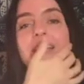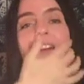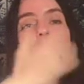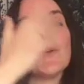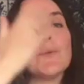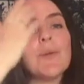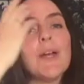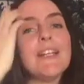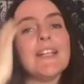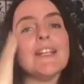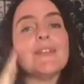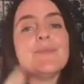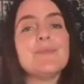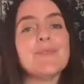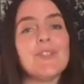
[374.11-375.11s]

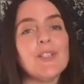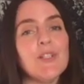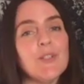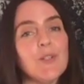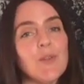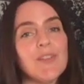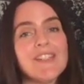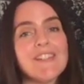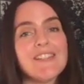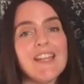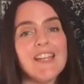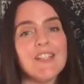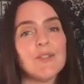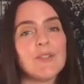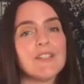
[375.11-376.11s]
already, you know, they say
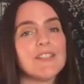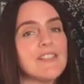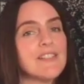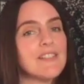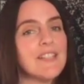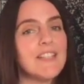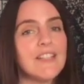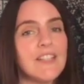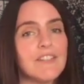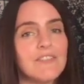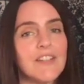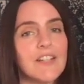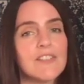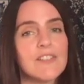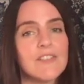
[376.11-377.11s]
you can see the
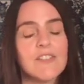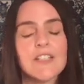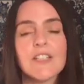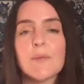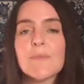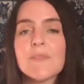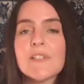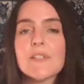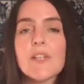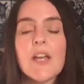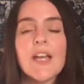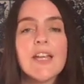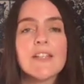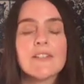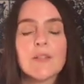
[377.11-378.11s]
effects of eclipses
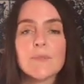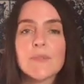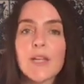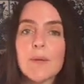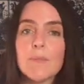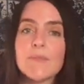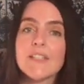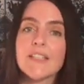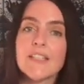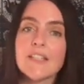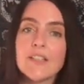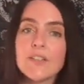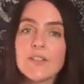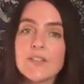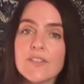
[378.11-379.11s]
sometimes
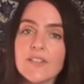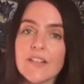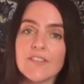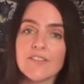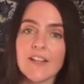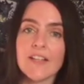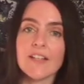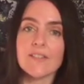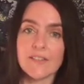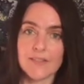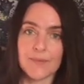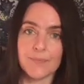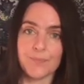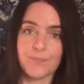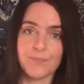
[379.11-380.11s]
years in
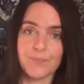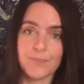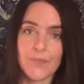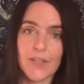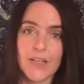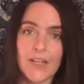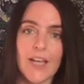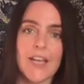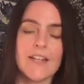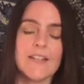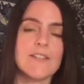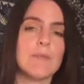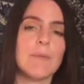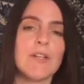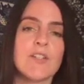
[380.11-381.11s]
advance, and
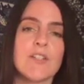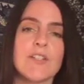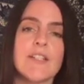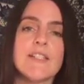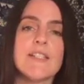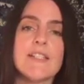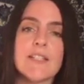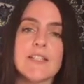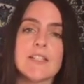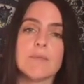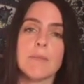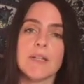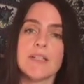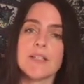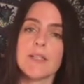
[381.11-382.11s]
especially 6
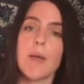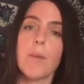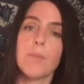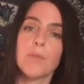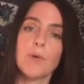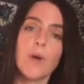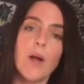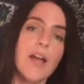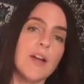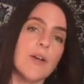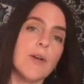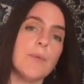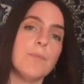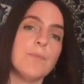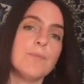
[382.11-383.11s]
months
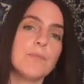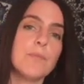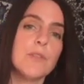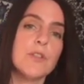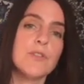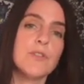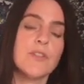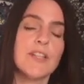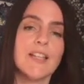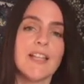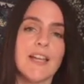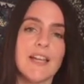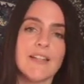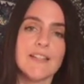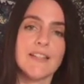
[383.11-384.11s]
prior to the
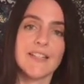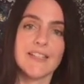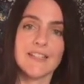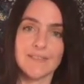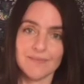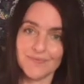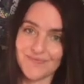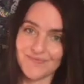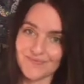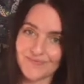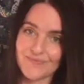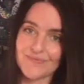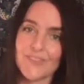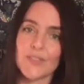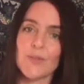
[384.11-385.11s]
land that it
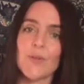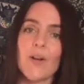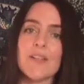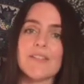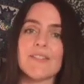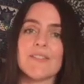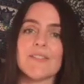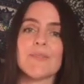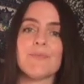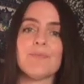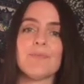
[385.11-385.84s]
crosses.